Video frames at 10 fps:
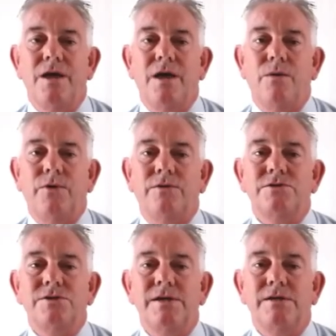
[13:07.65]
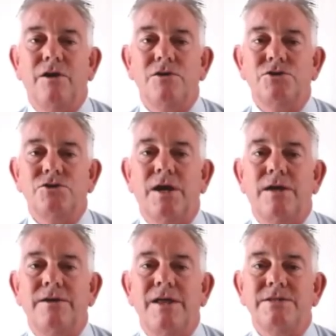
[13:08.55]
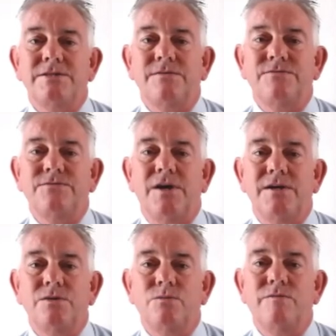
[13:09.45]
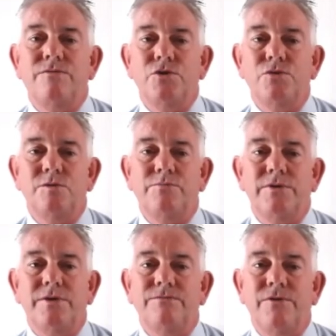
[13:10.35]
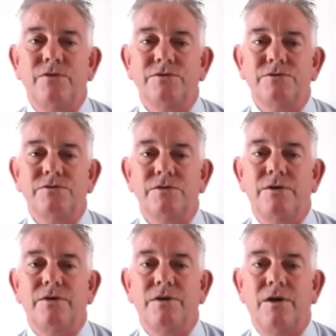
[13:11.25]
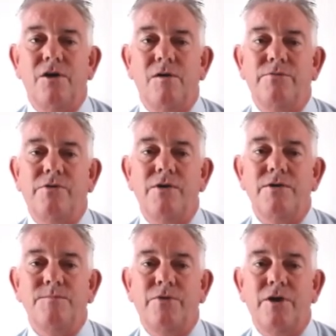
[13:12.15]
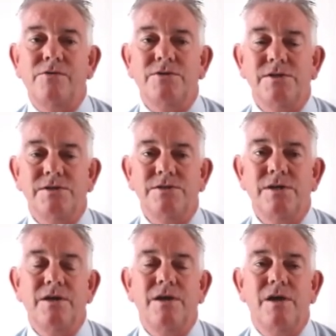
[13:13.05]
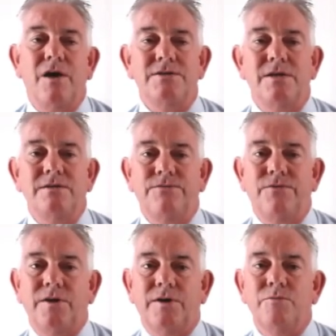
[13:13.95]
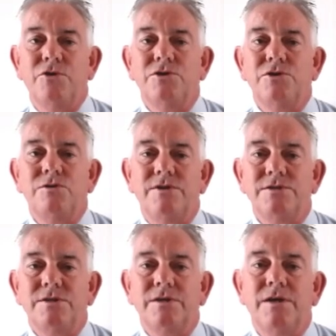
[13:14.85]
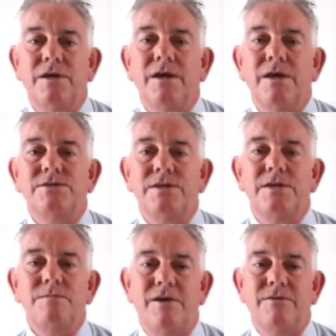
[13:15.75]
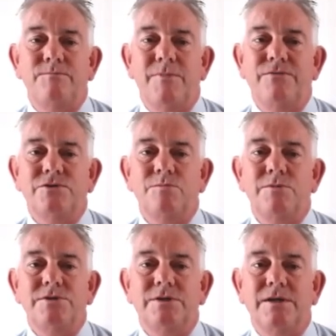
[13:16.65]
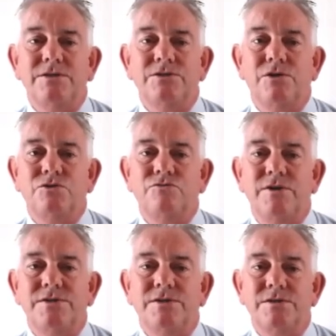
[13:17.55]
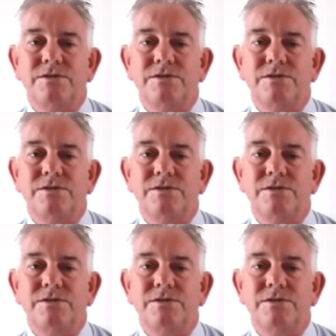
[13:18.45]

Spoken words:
We undertake large-scale analysis of data with a view to bringing focus on our priorities, identifying emerging risk and seeking methods to mitigate such risks.